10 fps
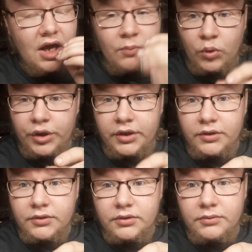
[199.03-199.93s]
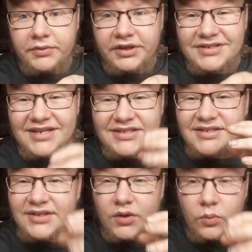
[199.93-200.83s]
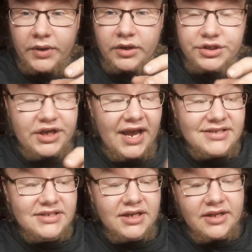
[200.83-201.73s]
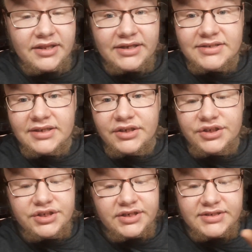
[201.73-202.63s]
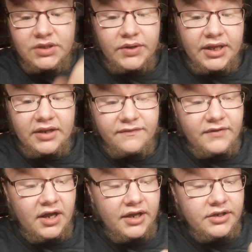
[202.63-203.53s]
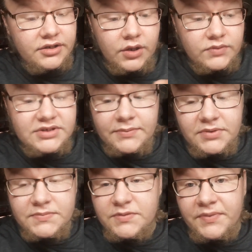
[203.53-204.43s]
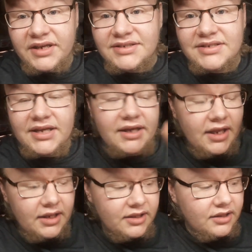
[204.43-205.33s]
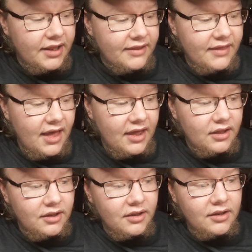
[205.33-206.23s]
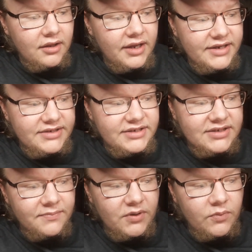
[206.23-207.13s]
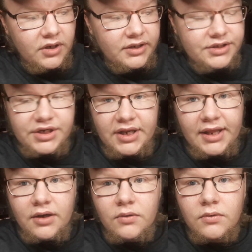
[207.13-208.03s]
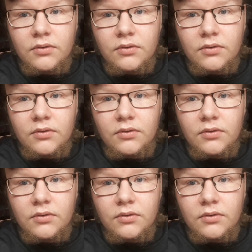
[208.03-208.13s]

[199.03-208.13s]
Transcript: I'm worried. Because that's still weird. She hasn't done anything since. She's still eating fine. No symptoms of being sick. Anything like that. It's just something weird that she did.